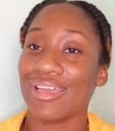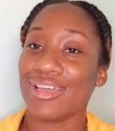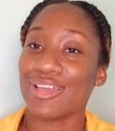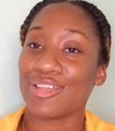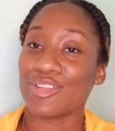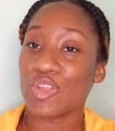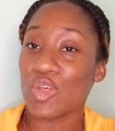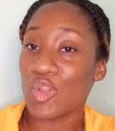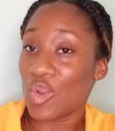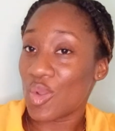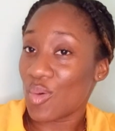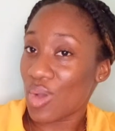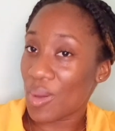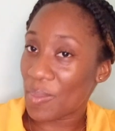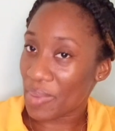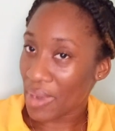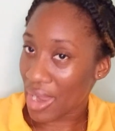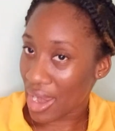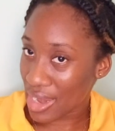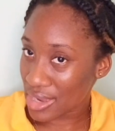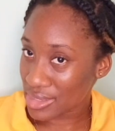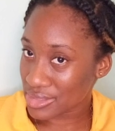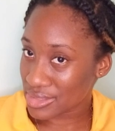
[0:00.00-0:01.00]
the lower
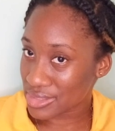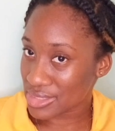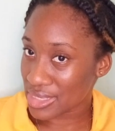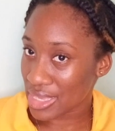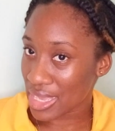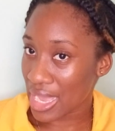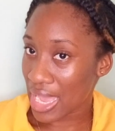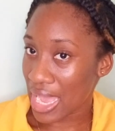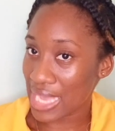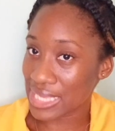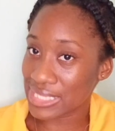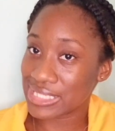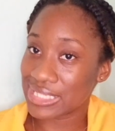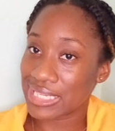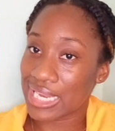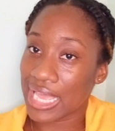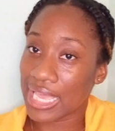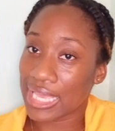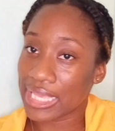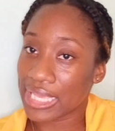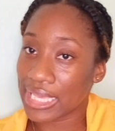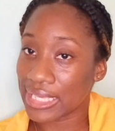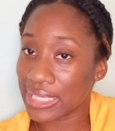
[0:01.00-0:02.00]
part has
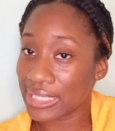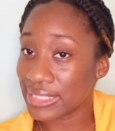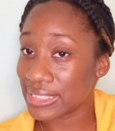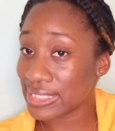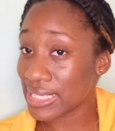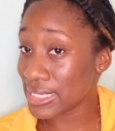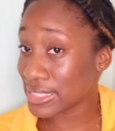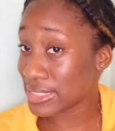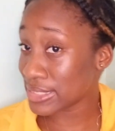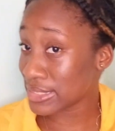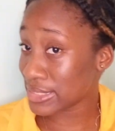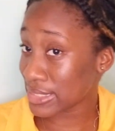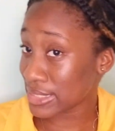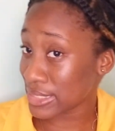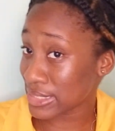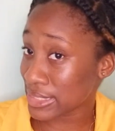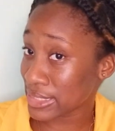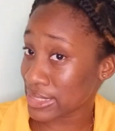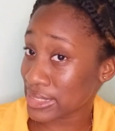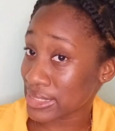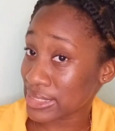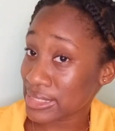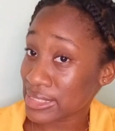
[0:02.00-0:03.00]
like your
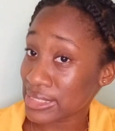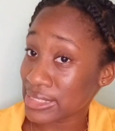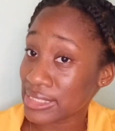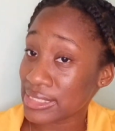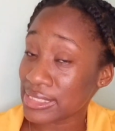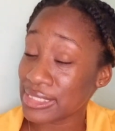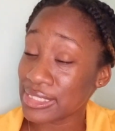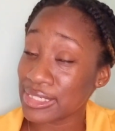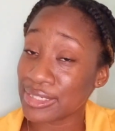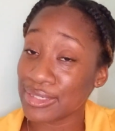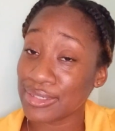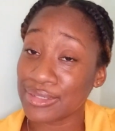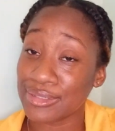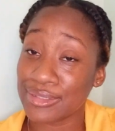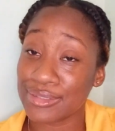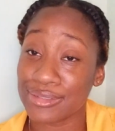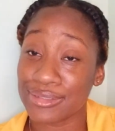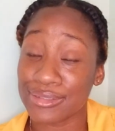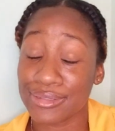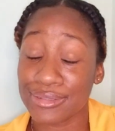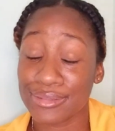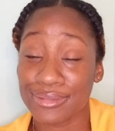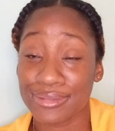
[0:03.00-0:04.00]
intestines,
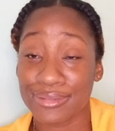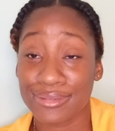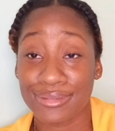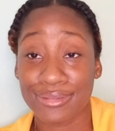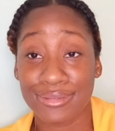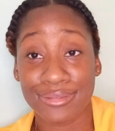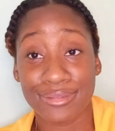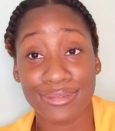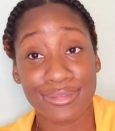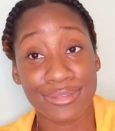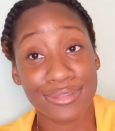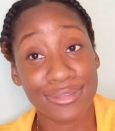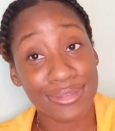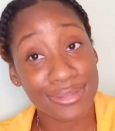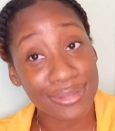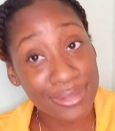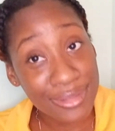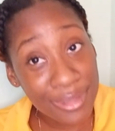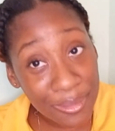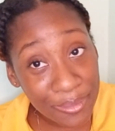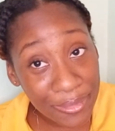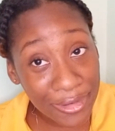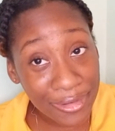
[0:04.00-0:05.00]
your
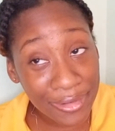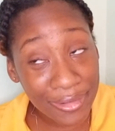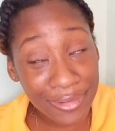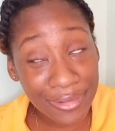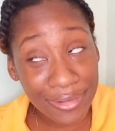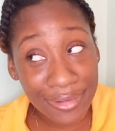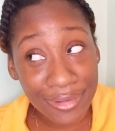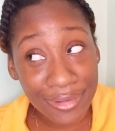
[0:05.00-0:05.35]
stomach,